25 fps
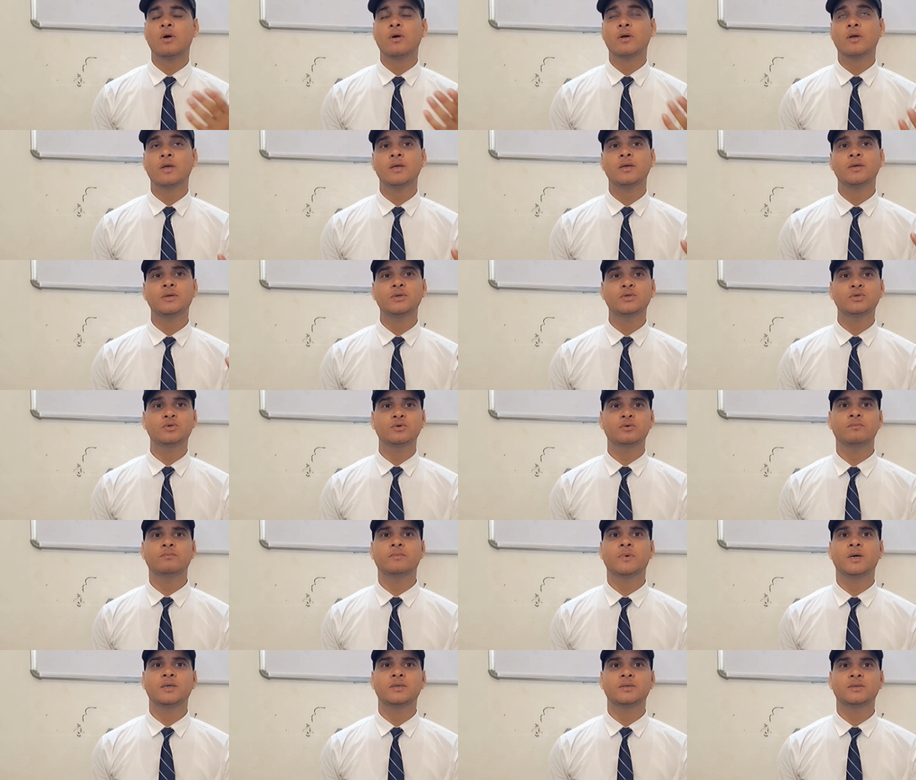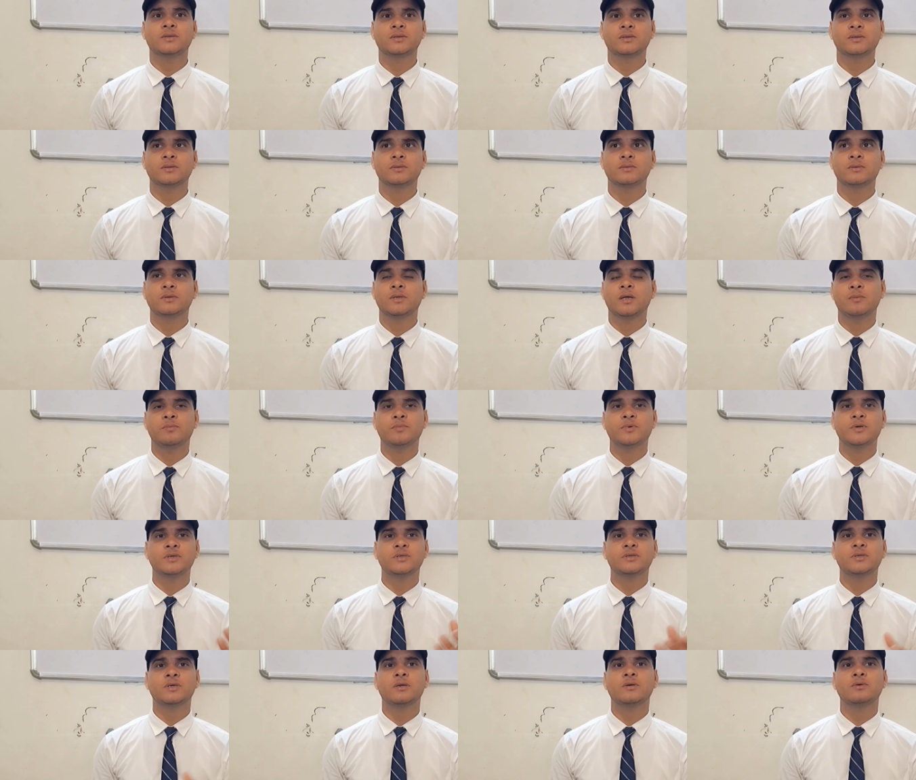Talking too much. The
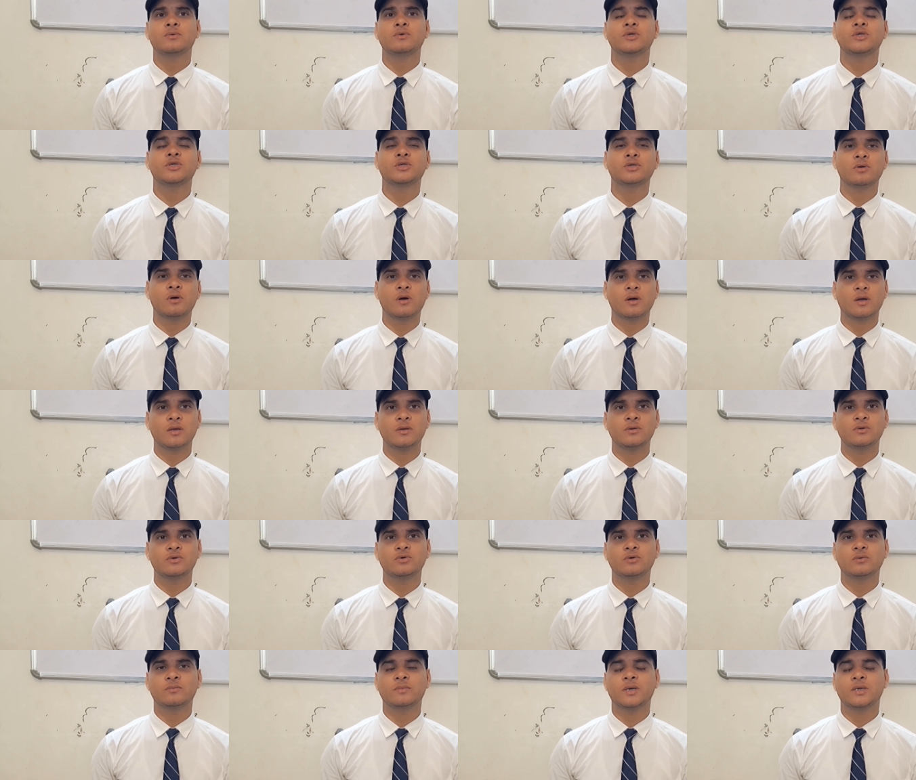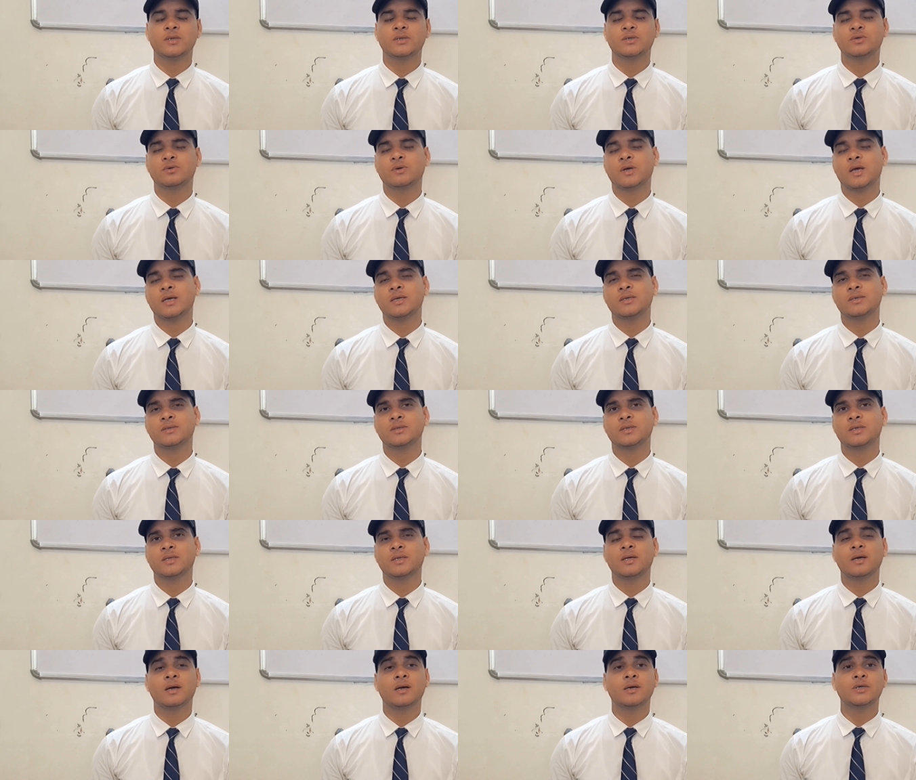person who is talking too much, you can
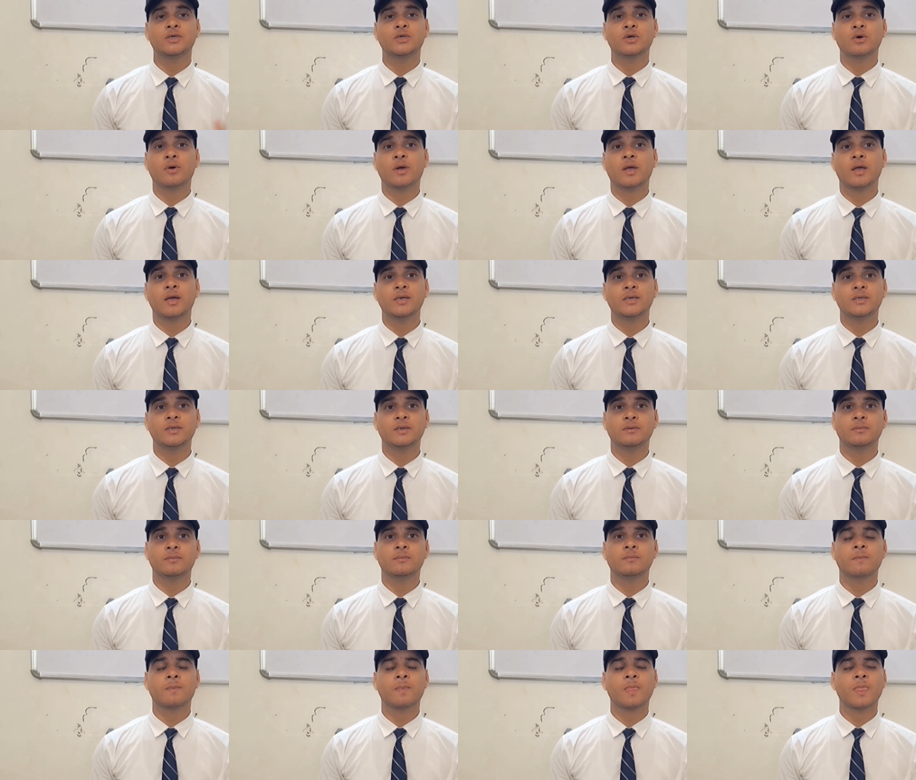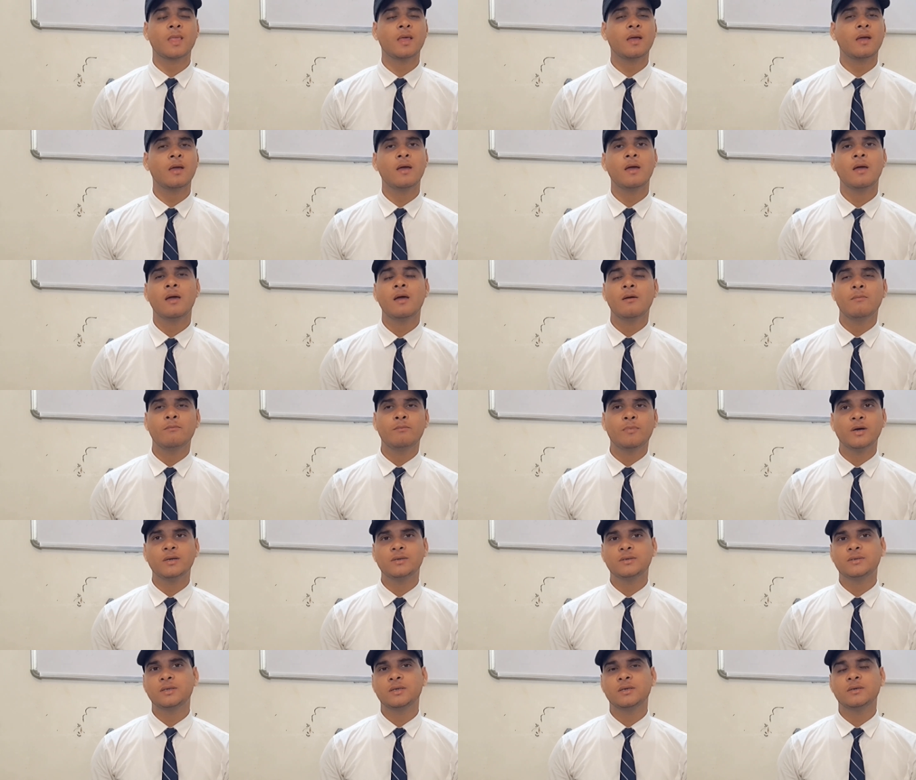say they are talkative.
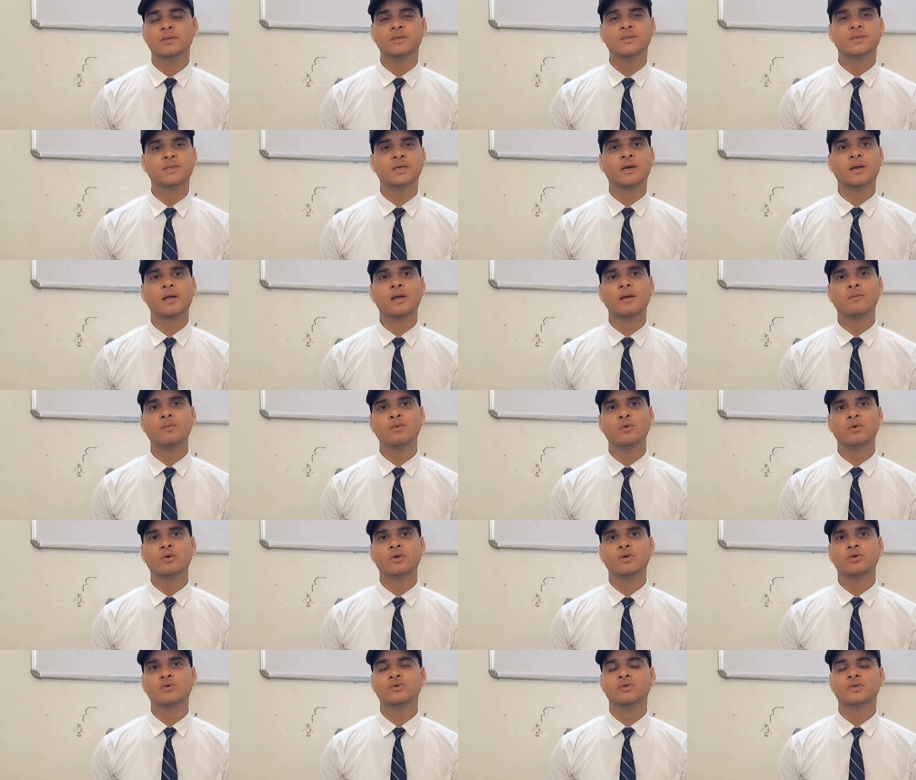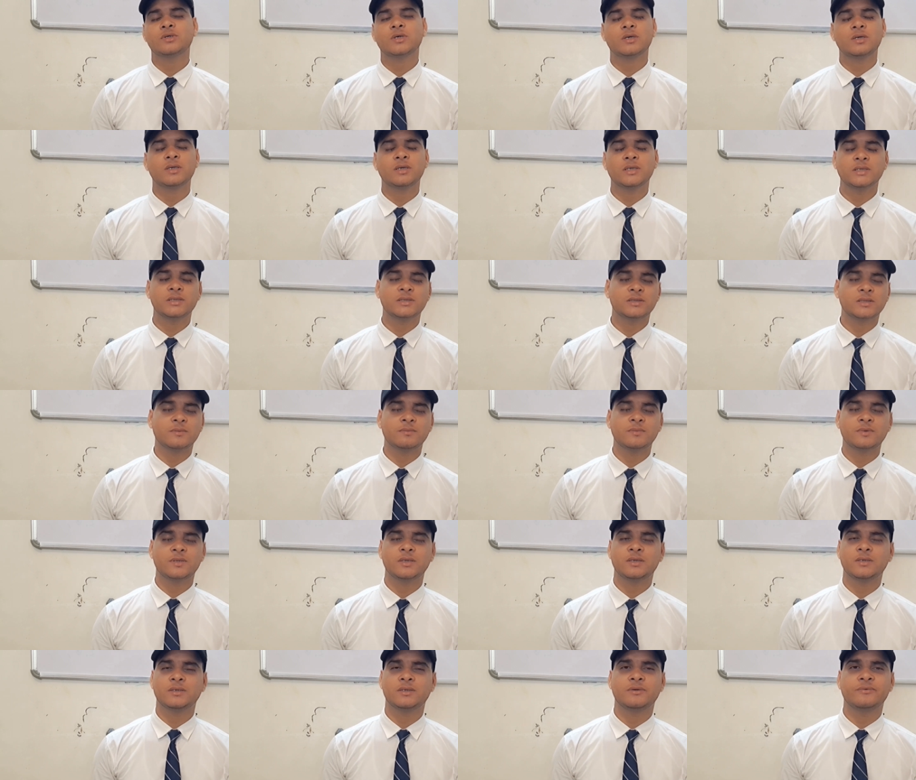But here, circumlocution is
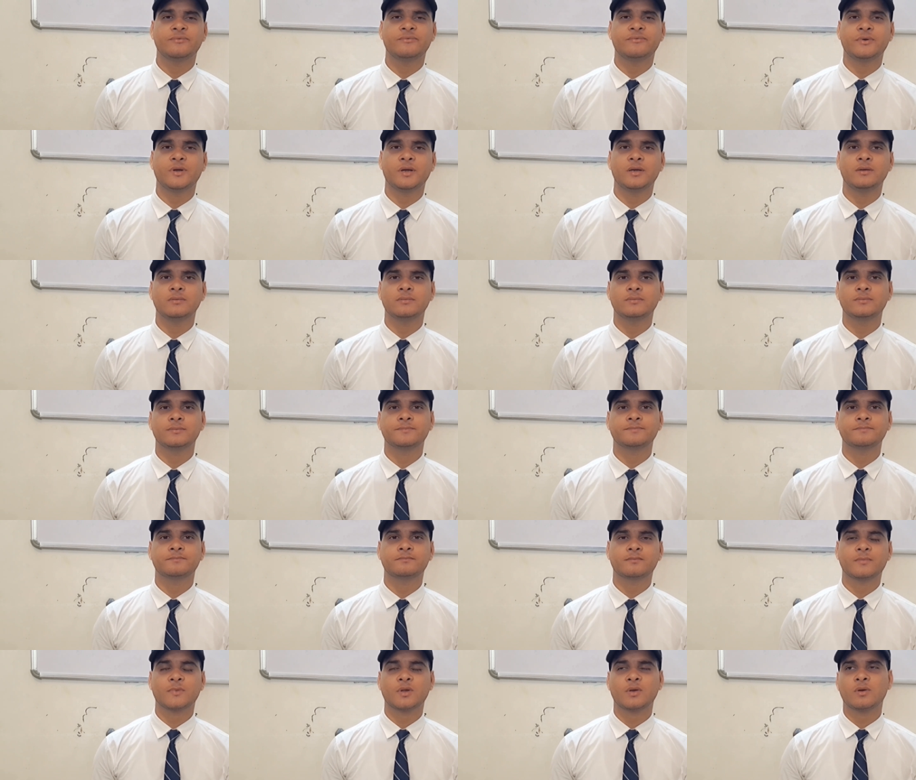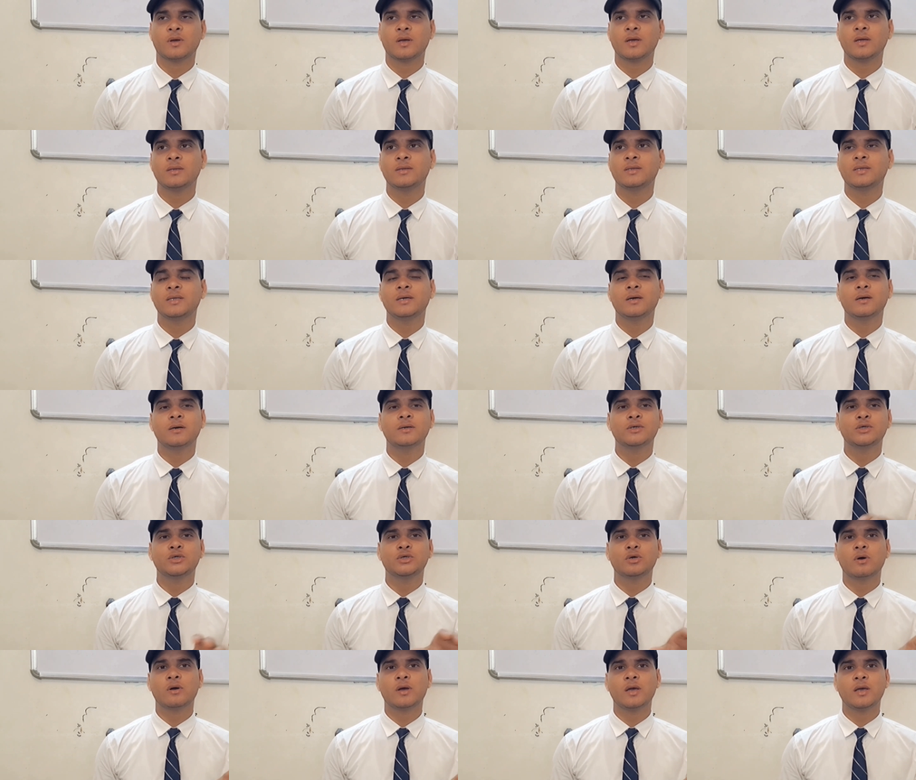something different. Here they
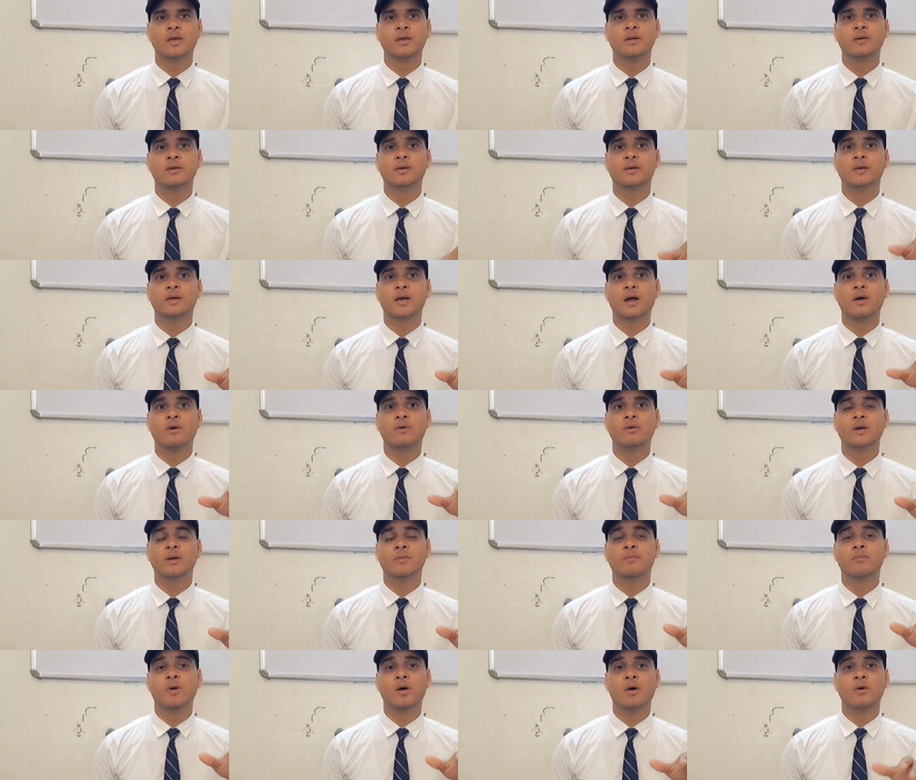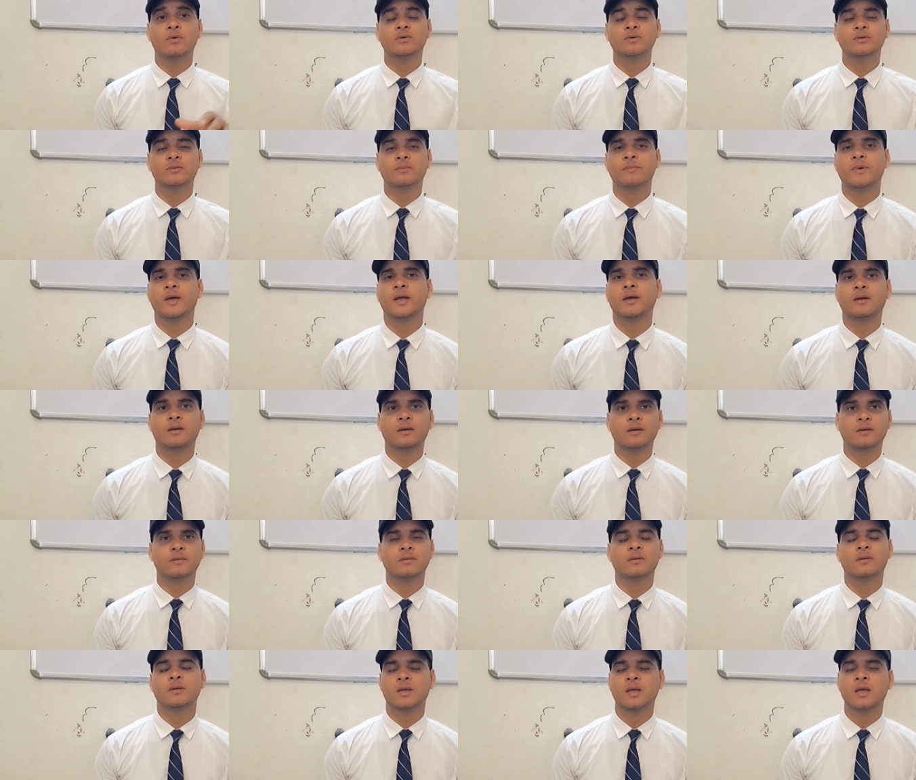are talking in a roundabout
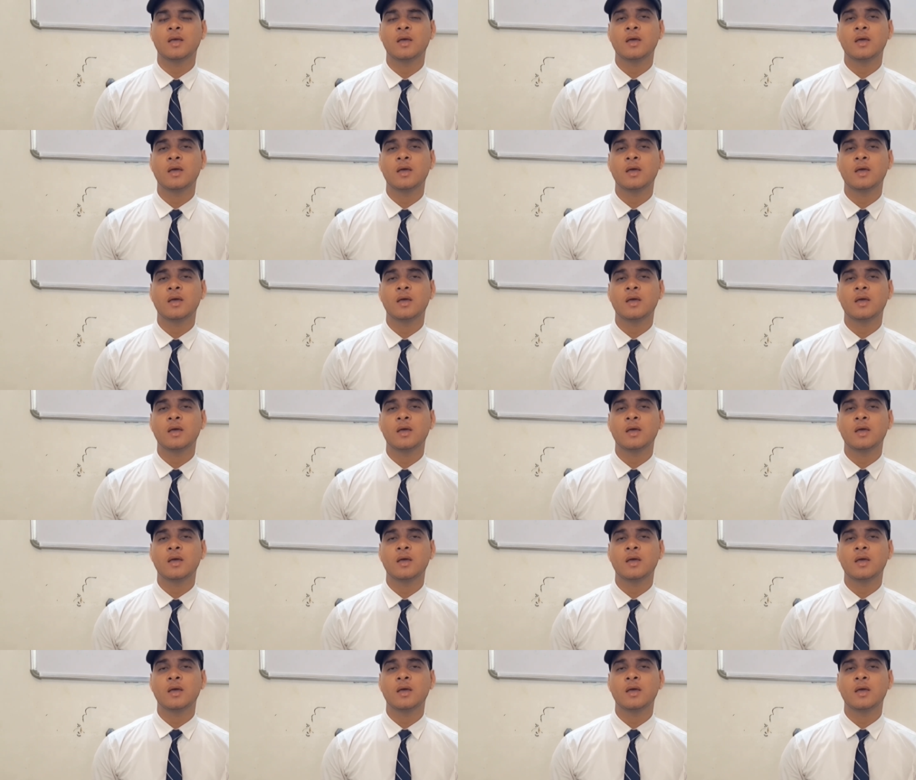manner.